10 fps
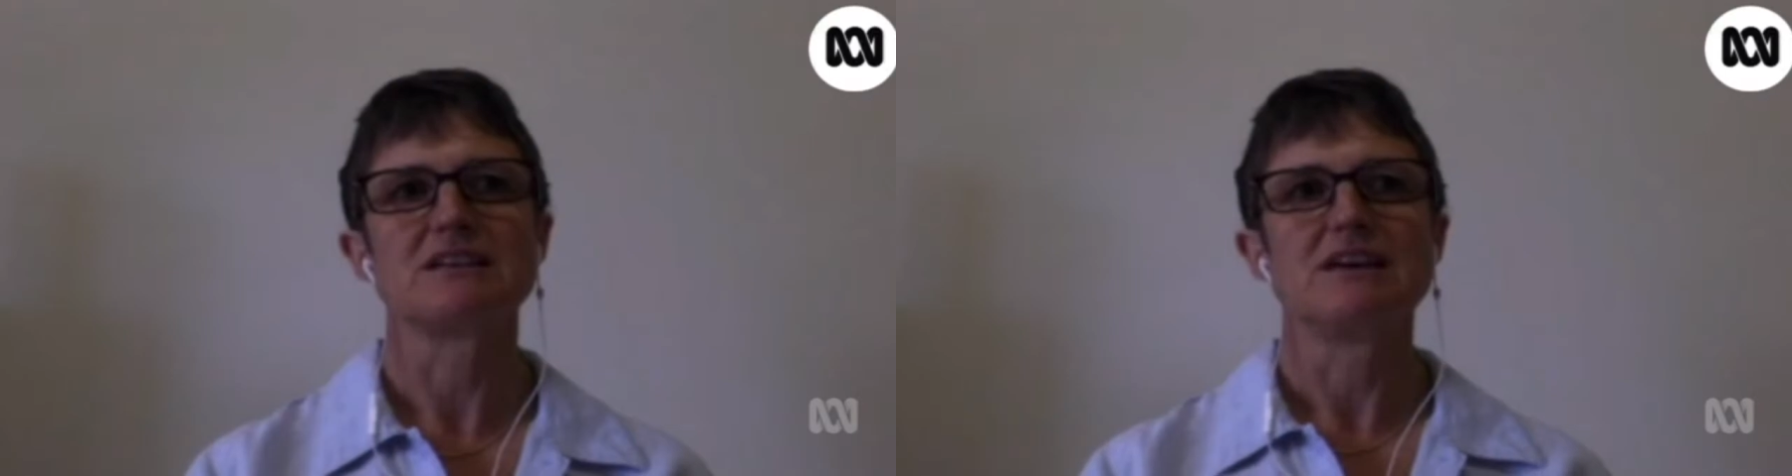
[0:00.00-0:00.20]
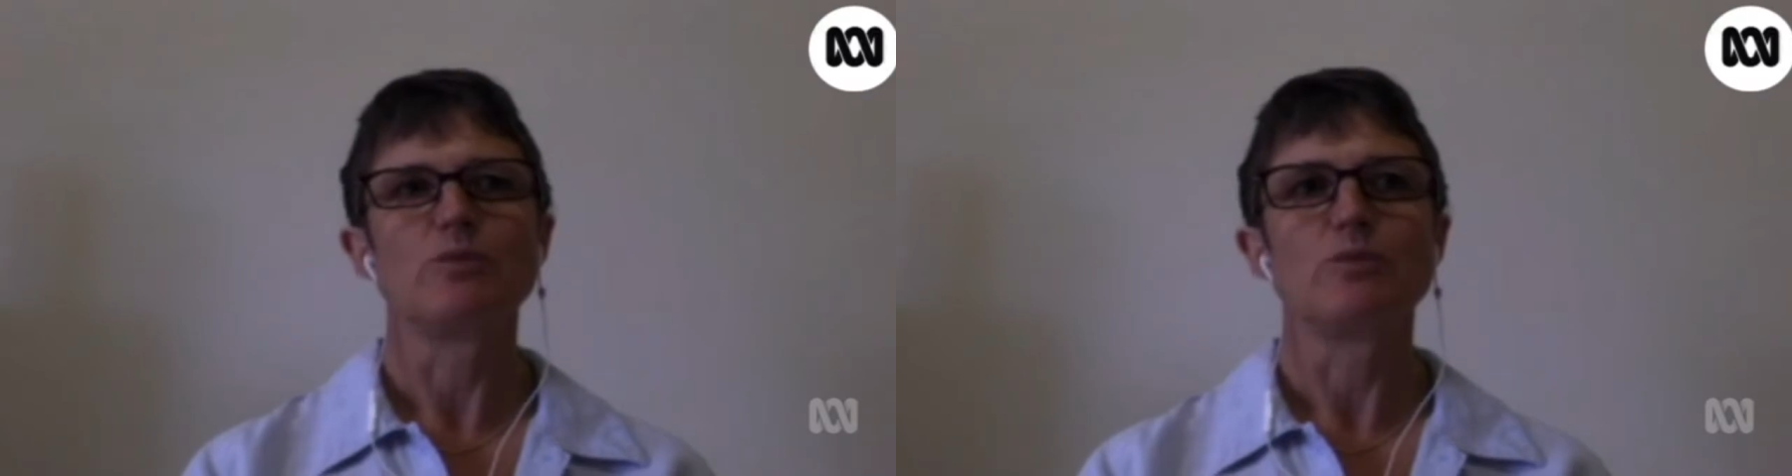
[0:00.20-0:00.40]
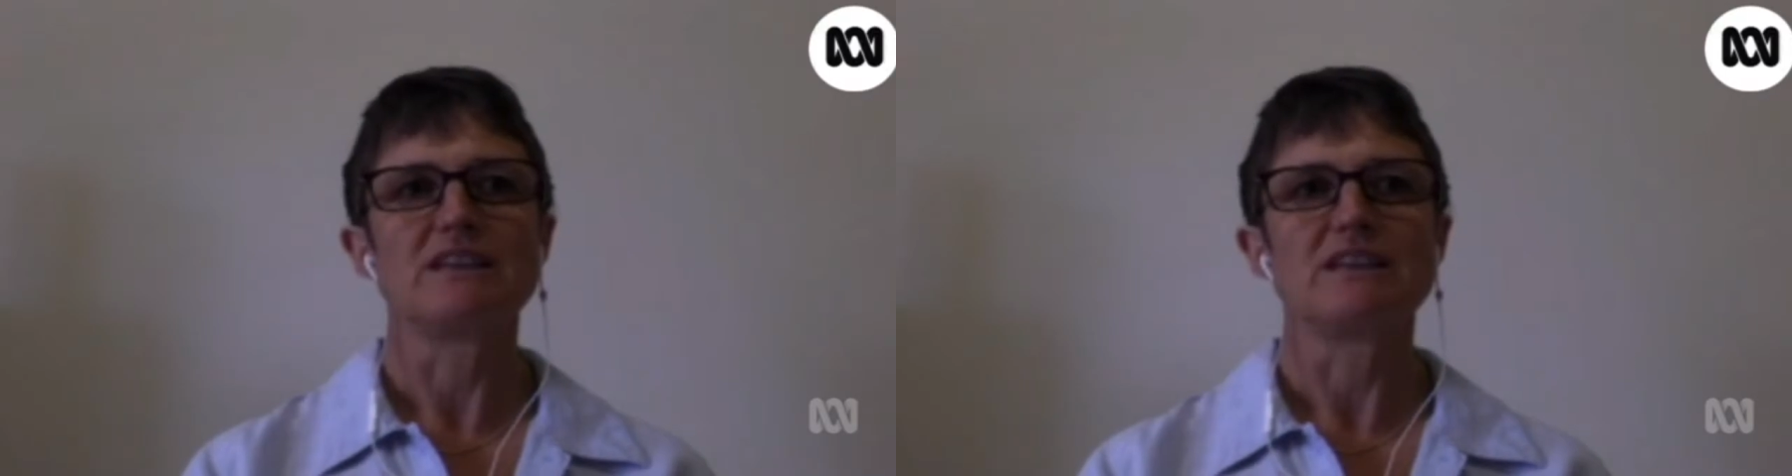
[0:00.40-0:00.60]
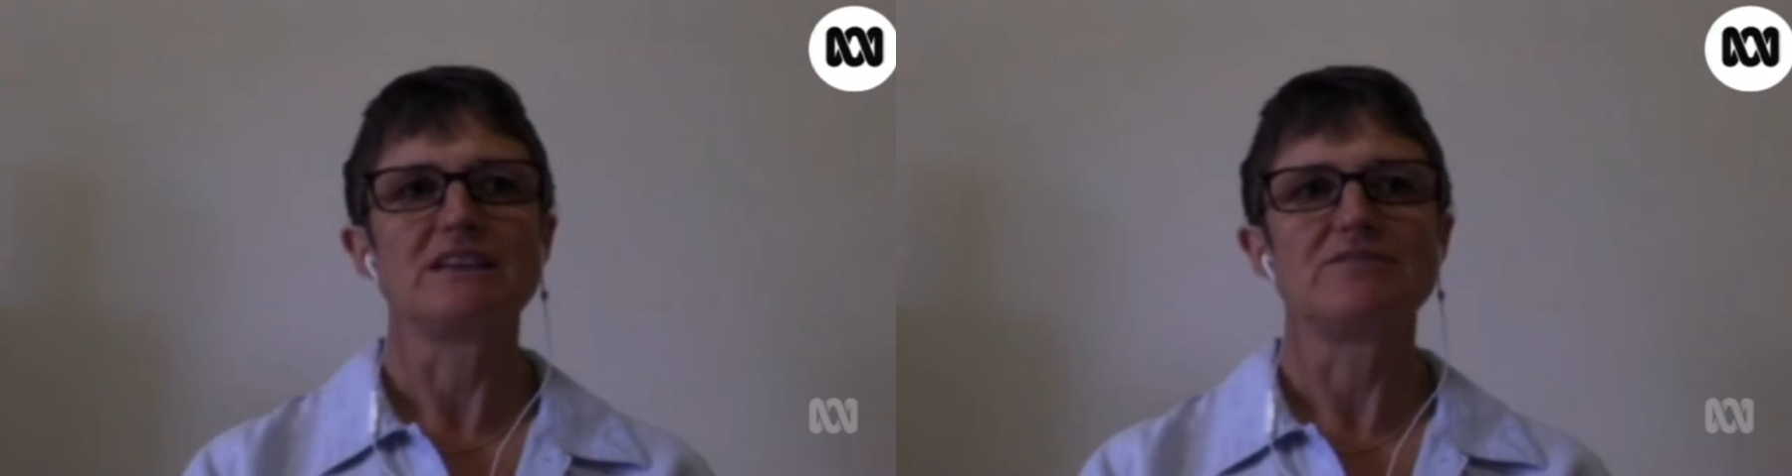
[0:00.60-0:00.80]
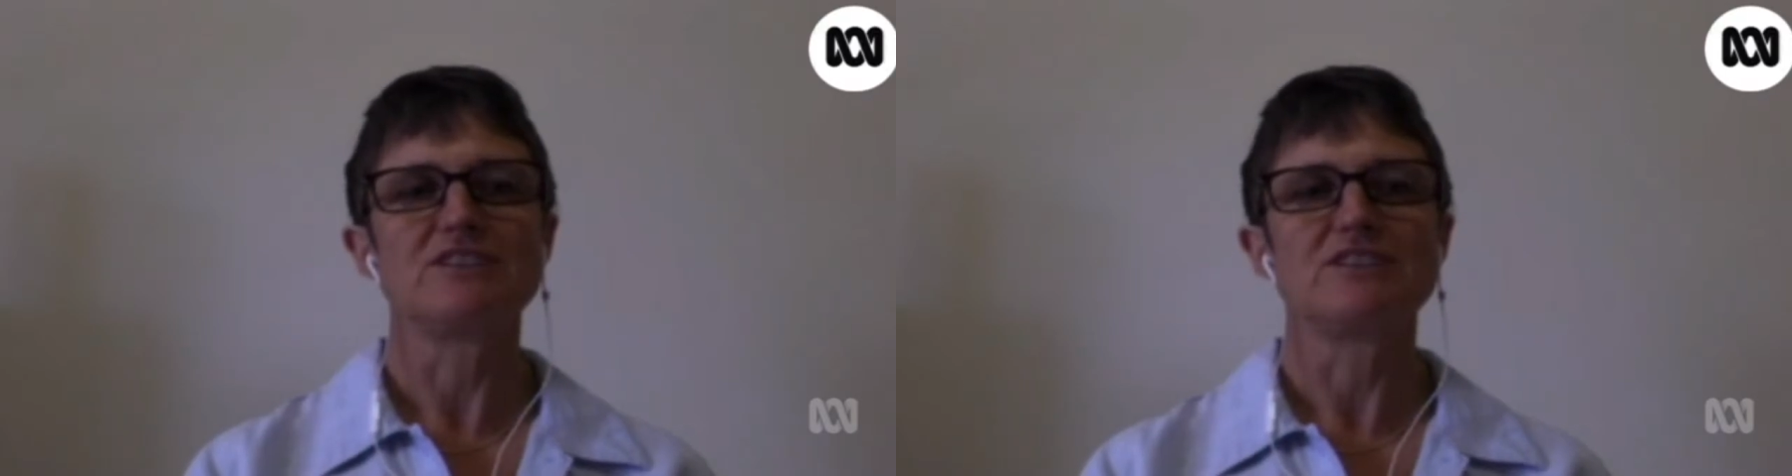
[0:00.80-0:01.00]
with
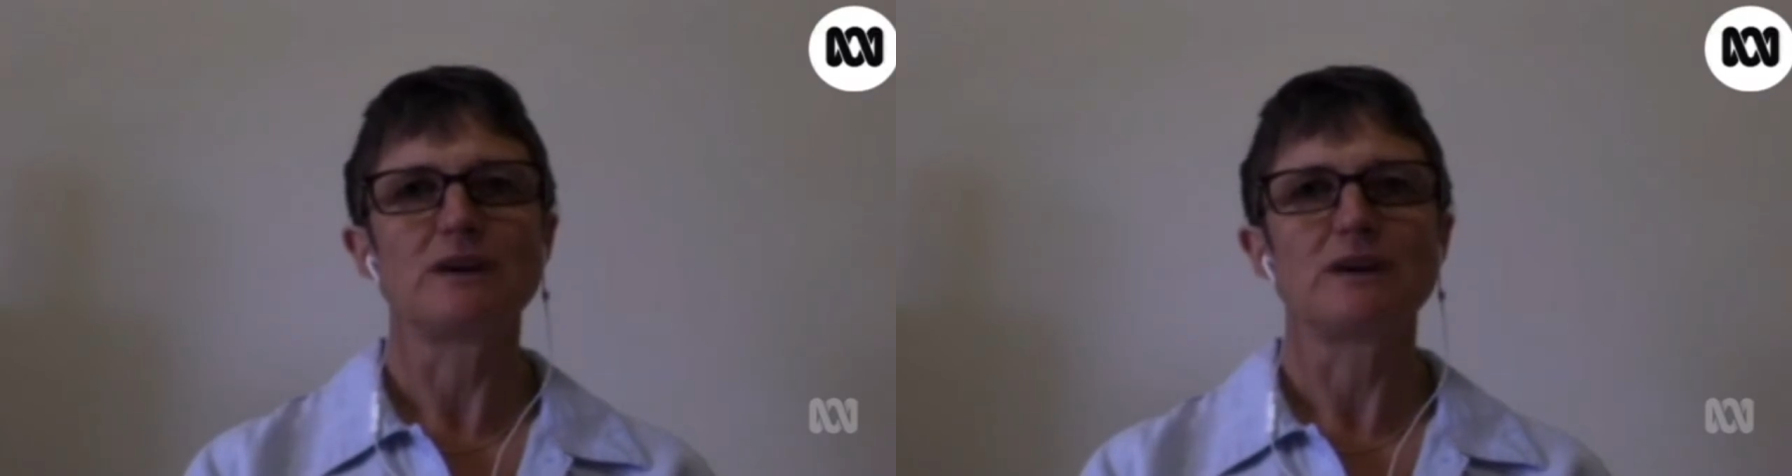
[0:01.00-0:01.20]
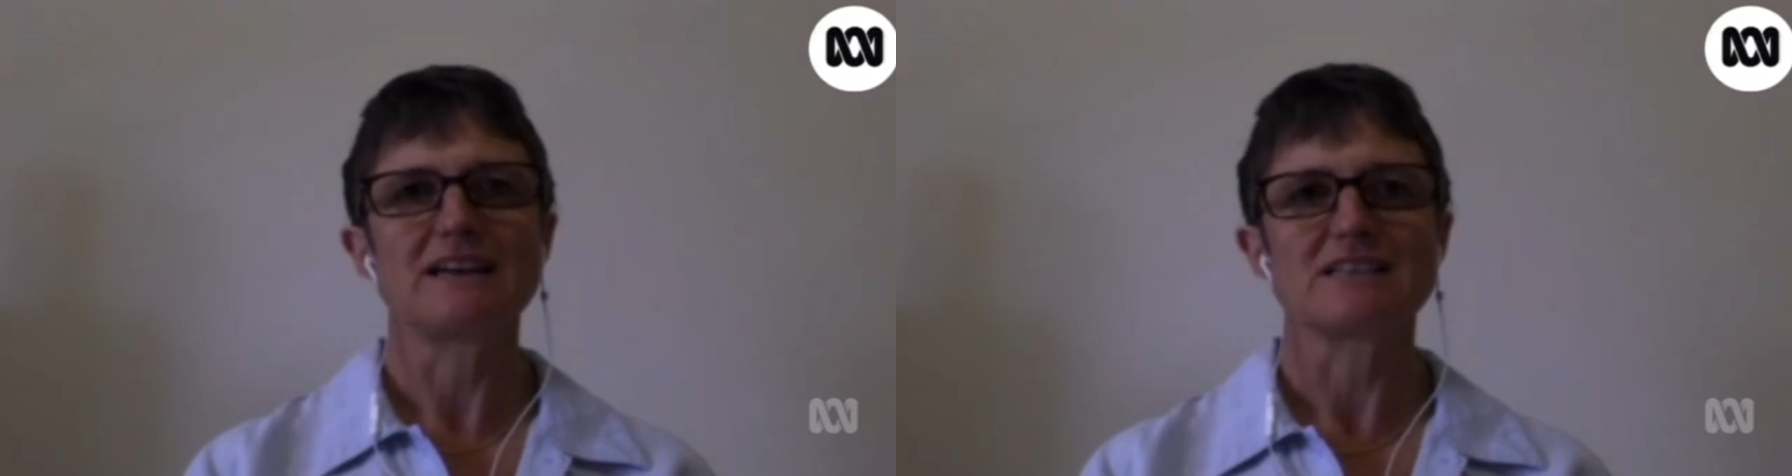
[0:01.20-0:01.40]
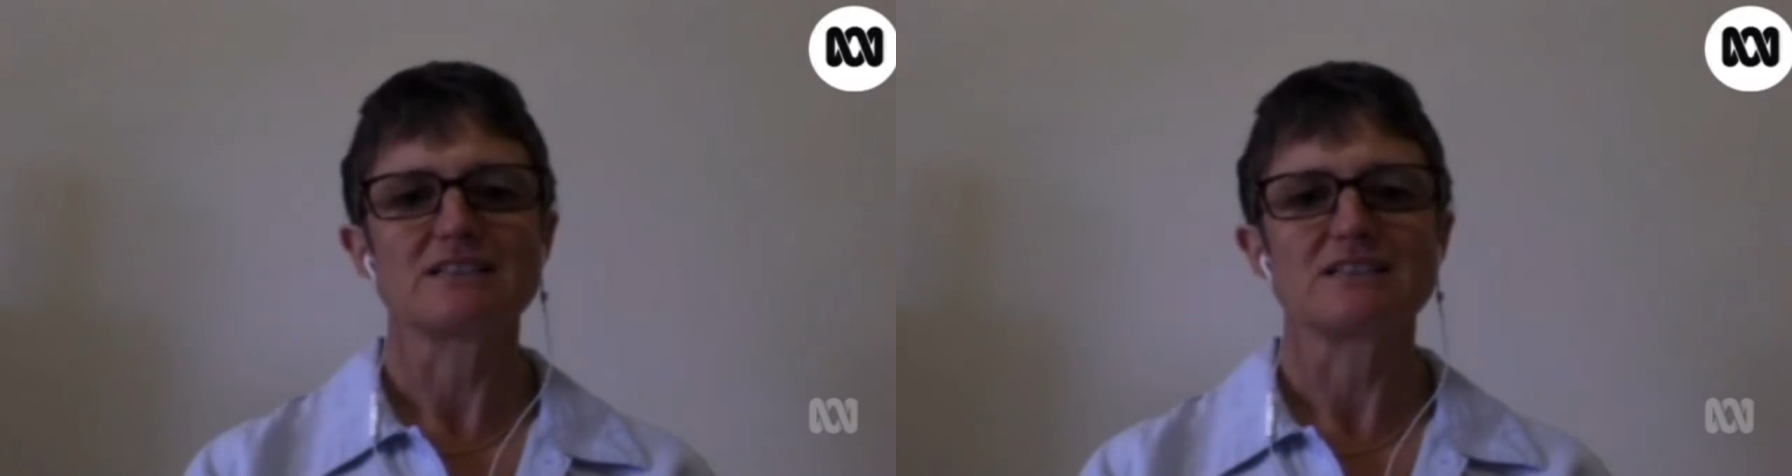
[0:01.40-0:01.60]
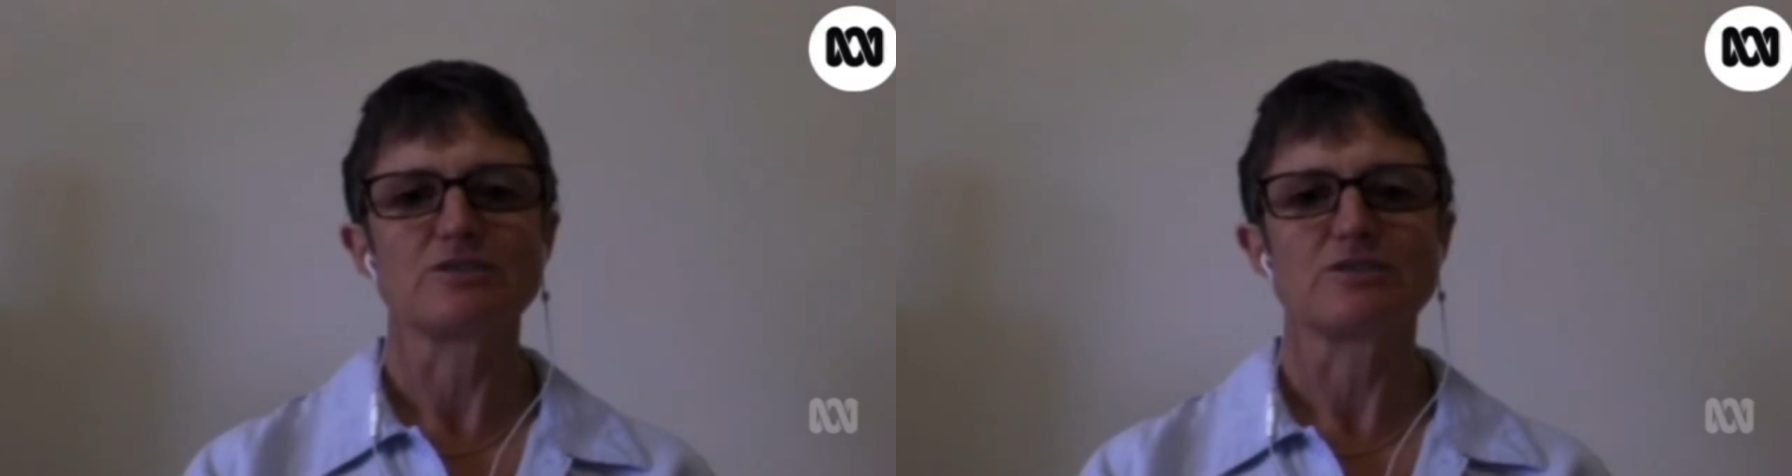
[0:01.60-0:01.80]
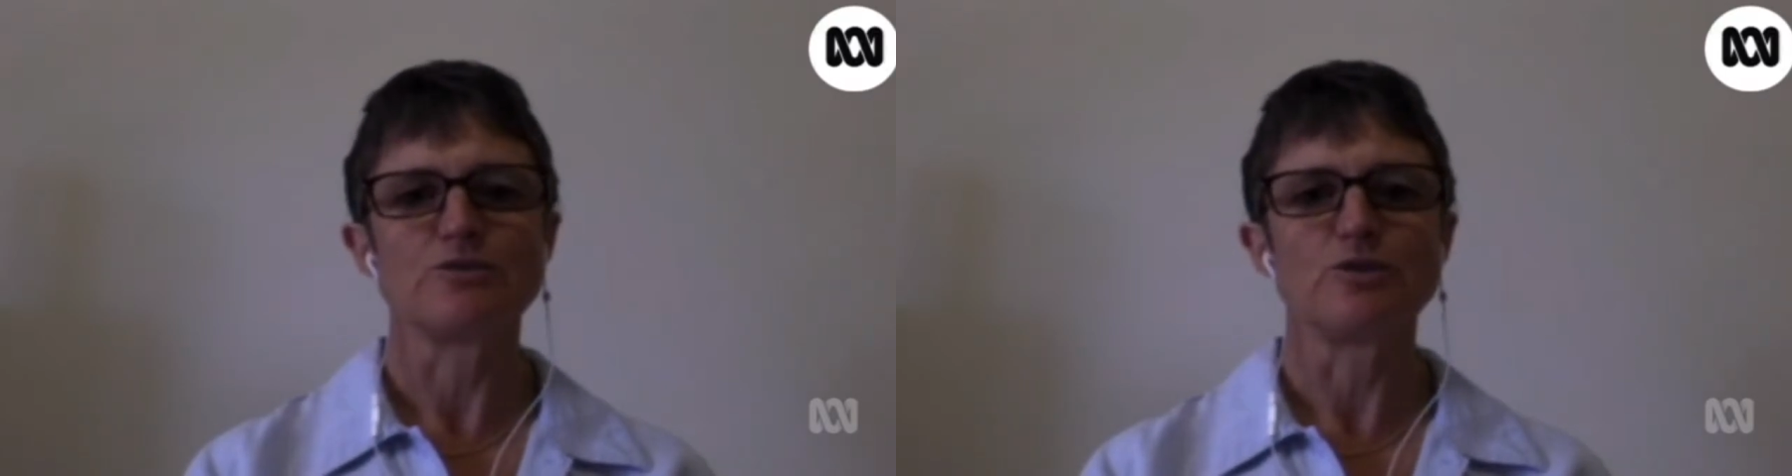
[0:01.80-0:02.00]
individual access to
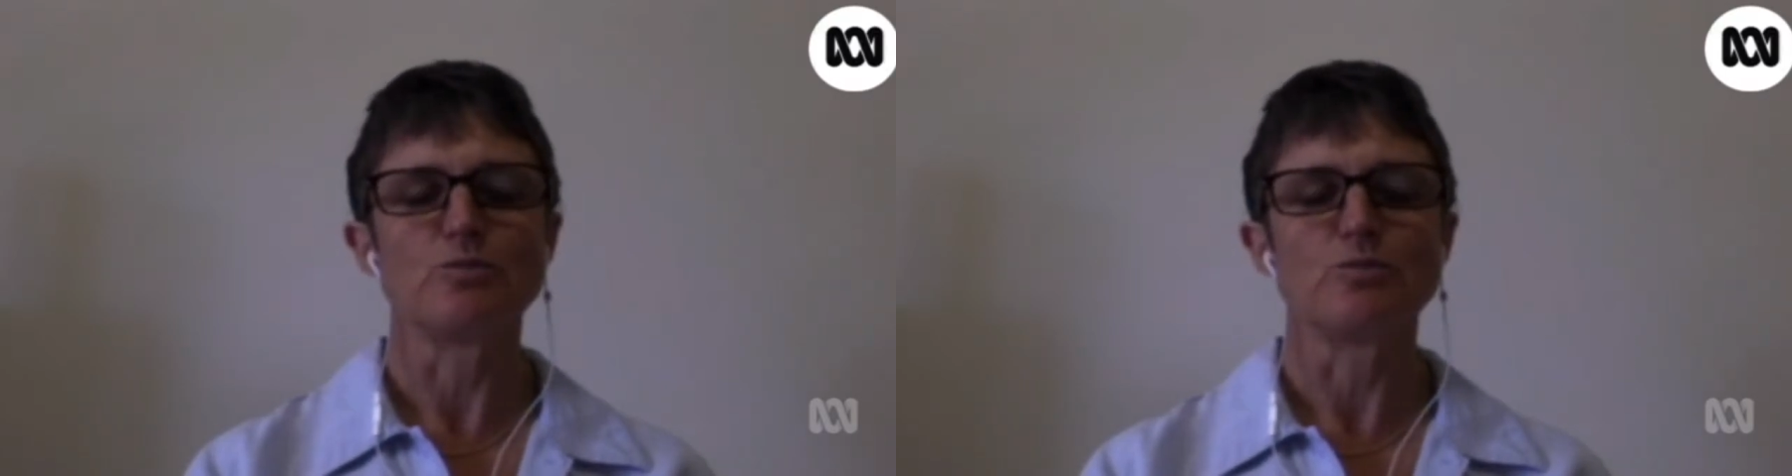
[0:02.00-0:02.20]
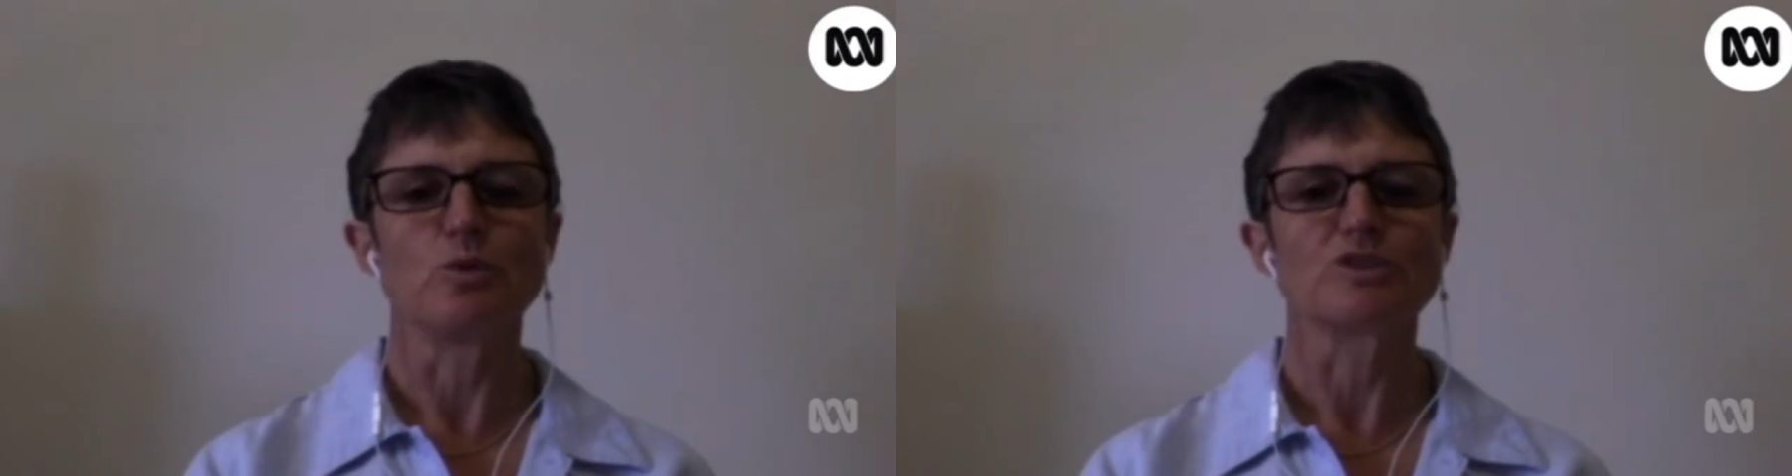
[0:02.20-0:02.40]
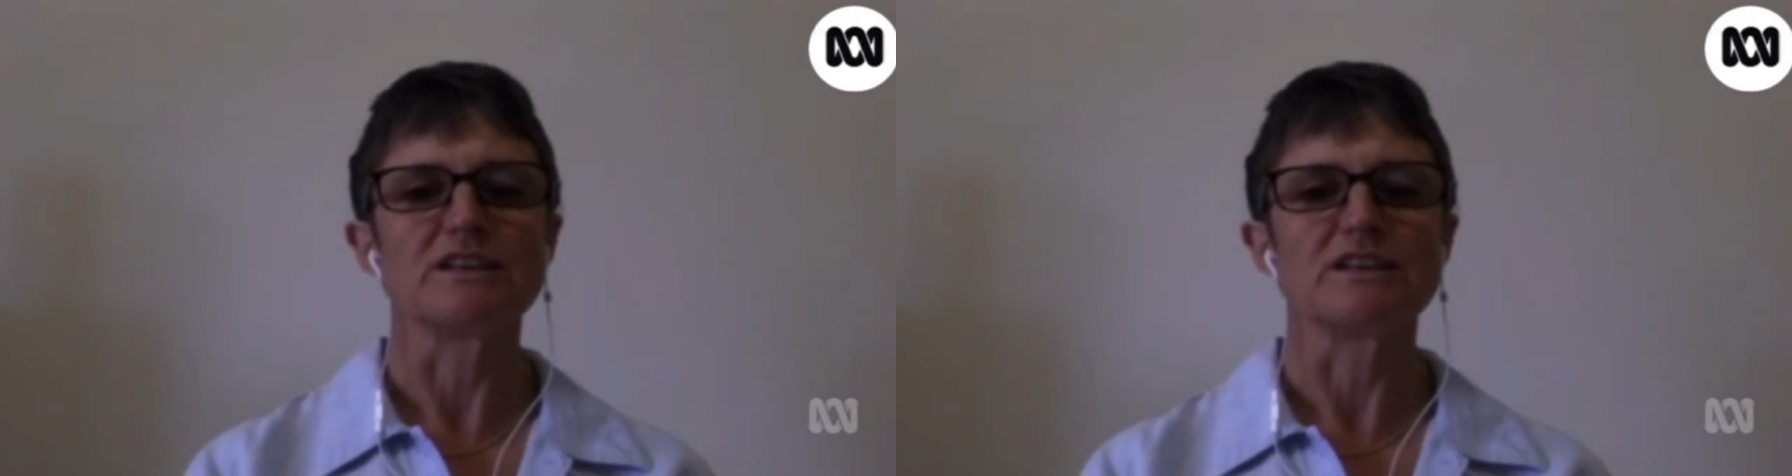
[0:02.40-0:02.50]
food and water,